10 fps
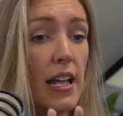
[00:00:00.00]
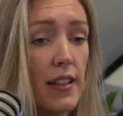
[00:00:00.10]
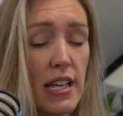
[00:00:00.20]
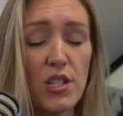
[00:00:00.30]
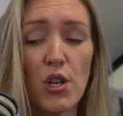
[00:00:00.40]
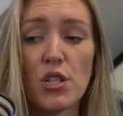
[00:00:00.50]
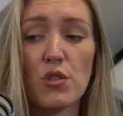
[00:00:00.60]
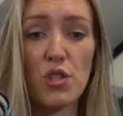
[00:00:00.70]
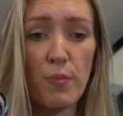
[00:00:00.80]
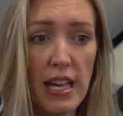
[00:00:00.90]
that's no
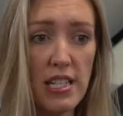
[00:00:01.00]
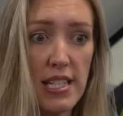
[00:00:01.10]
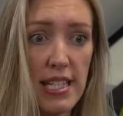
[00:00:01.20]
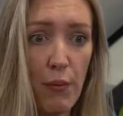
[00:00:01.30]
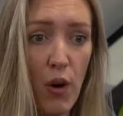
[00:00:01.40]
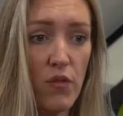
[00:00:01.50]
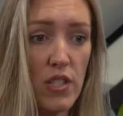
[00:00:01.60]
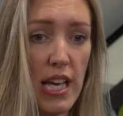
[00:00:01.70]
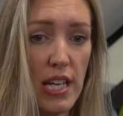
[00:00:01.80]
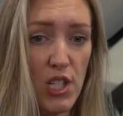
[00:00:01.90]
disrespect to the deep
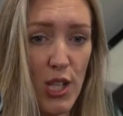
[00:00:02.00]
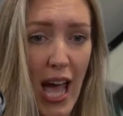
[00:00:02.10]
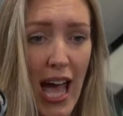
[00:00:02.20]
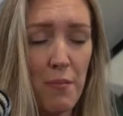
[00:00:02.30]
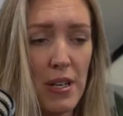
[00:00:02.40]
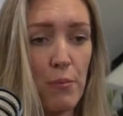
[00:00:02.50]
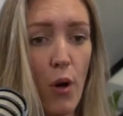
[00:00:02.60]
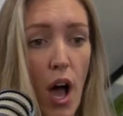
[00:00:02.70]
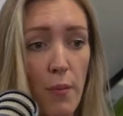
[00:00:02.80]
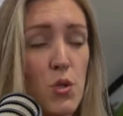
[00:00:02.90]
conversations that are happening,
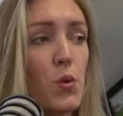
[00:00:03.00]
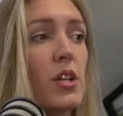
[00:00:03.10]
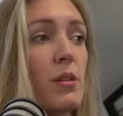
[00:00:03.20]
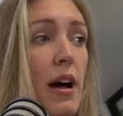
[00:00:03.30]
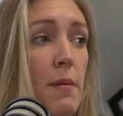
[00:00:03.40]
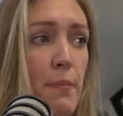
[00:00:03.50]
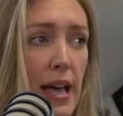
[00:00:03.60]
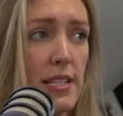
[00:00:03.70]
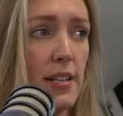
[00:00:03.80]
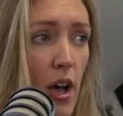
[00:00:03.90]
but I'm talking about
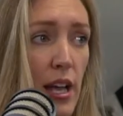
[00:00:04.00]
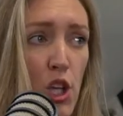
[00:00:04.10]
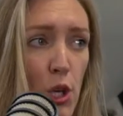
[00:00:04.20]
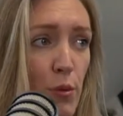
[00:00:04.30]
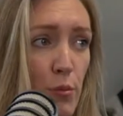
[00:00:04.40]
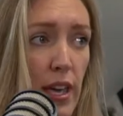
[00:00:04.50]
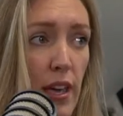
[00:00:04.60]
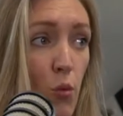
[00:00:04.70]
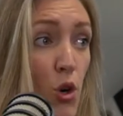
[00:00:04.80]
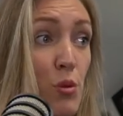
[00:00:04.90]
baseline human
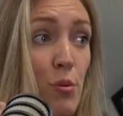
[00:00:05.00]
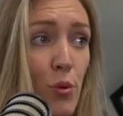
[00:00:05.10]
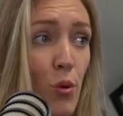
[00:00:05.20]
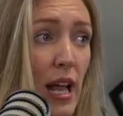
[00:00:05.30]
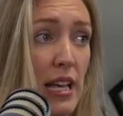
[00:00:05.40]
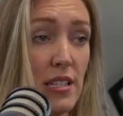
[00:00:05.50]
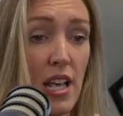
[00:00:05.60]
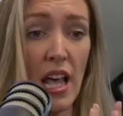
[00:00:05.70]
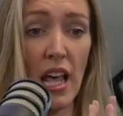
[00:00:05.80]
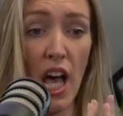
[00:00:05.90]
being, what you were born as
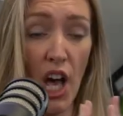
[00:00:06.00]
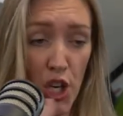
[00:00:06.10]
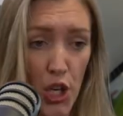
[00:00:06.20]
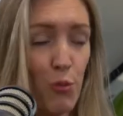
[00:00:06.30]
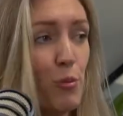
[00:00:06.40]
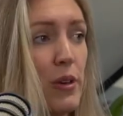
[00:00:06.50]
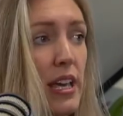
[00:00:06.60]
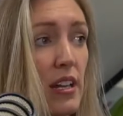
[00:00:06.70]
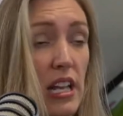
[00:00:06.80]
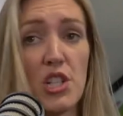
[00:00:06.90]
a human
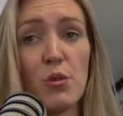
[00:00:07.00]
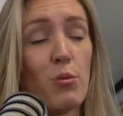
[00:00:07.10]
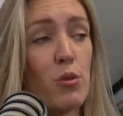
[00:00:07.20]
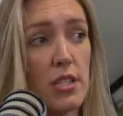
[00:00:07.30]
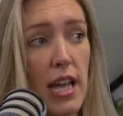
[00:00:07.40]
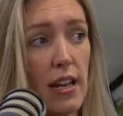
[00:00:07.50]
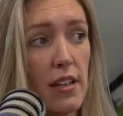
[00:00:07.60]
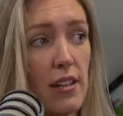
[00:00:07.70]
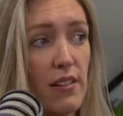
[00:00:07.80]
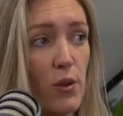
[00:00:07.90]
being unless you were born as an
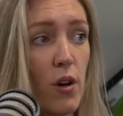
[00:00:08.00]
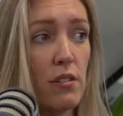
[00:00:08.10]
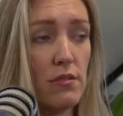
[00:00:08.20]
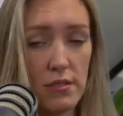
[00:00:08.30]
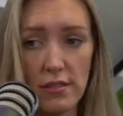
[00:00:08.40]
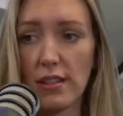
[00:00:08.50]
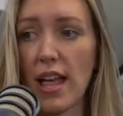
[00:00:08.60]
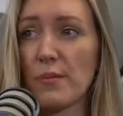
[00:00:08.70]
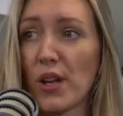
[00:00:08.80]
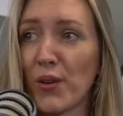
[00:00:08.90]
alien. And if you are,
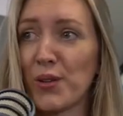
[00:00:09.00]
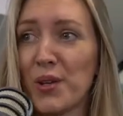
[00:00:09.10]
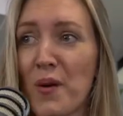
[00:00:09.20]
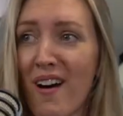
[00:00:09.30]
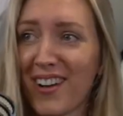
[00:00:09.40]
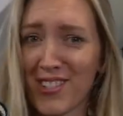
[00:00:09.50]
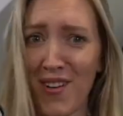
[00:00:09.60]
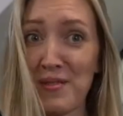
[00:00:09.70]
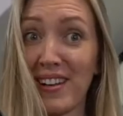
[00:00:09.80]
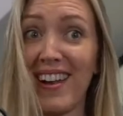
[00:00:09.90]
let me know who you are because
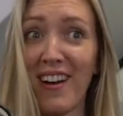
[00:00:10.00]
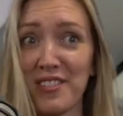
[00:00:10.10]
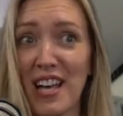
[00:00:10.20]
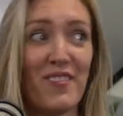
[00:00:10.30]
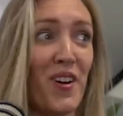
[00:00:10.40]
I would love to have a